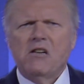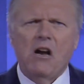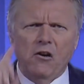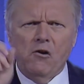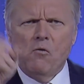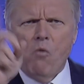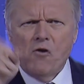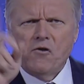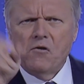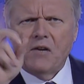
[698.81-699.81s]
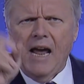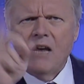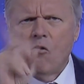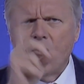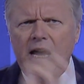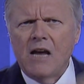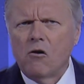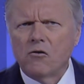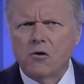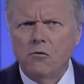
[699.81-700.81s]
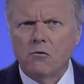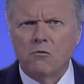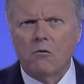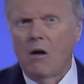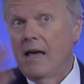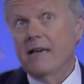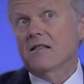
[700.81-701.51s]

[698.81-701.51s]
telling you what you can or cannot do.